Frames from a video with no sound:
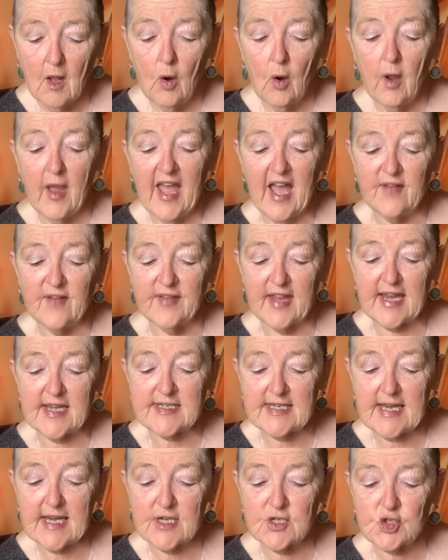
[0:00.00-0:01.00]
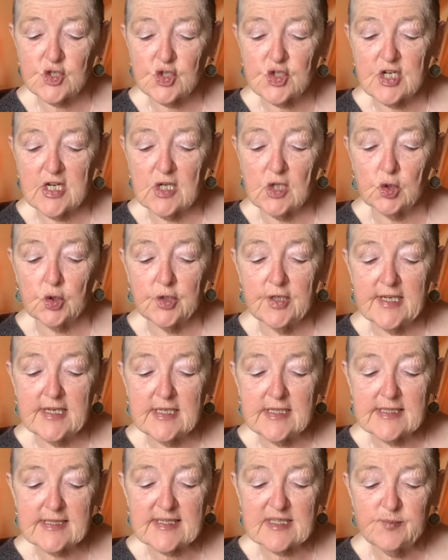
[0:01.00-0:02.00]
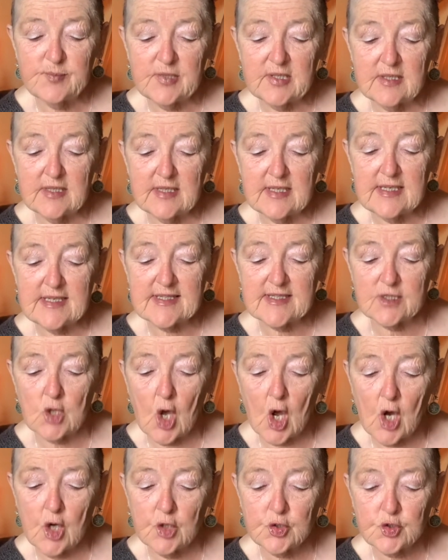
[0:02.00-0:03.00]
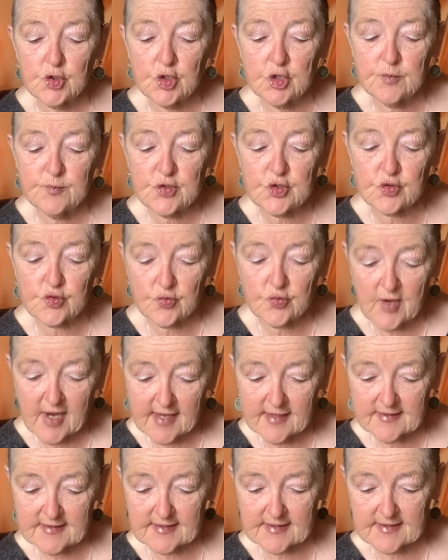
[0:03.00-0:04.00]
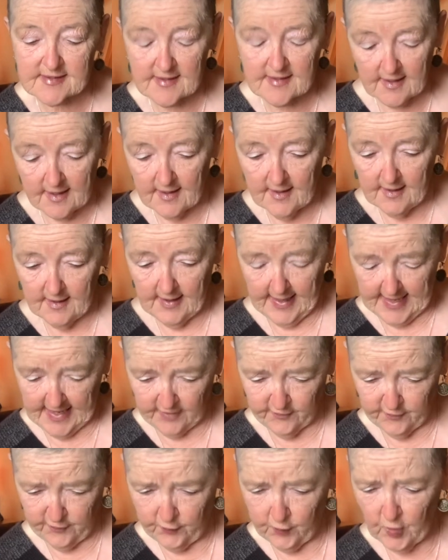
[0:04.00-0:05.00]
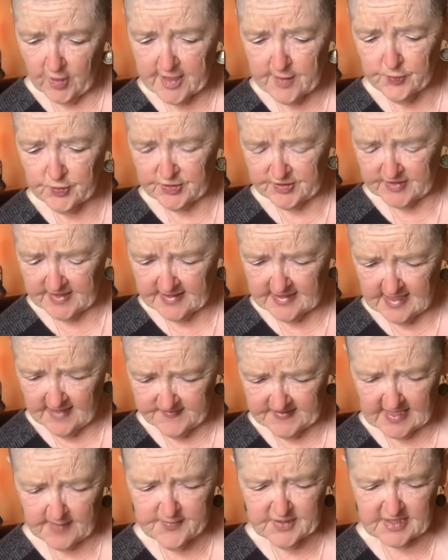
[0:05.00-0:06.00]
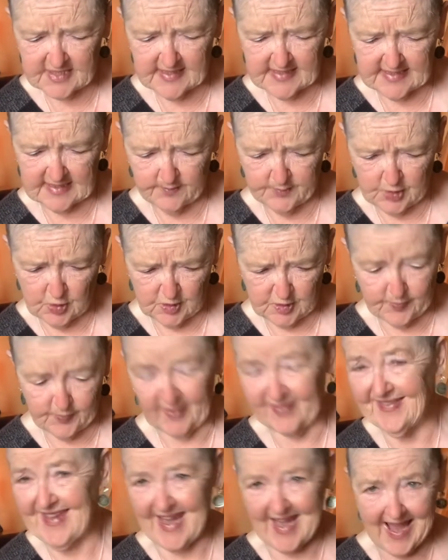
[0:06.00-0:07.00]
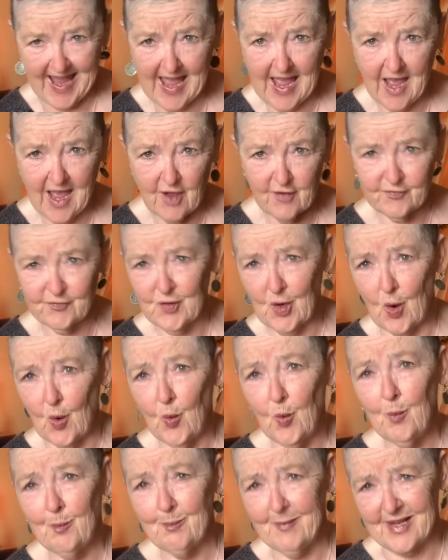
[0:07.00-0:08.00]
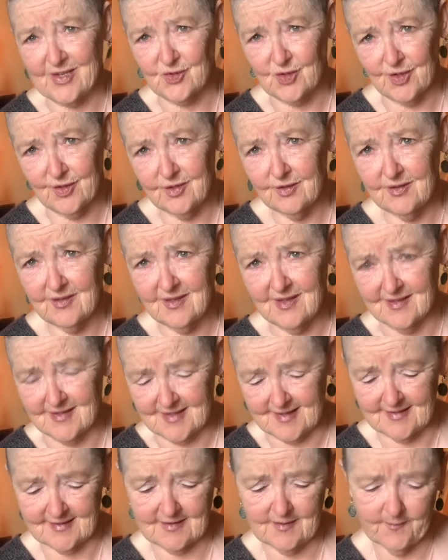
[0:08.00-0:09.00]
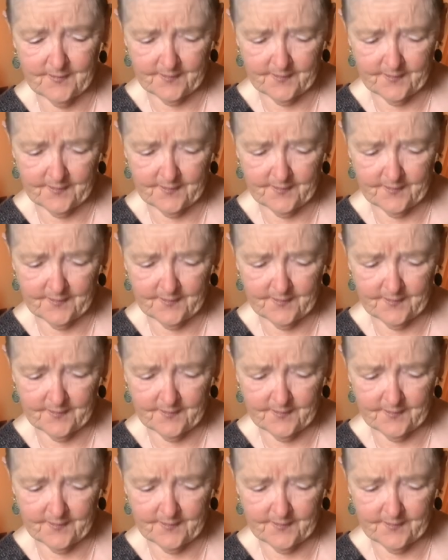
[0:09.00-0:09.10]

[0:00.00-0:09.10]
have ADHD, learning disabilities, long-term stress, and 40% have substance abuse, but they have no mental illness.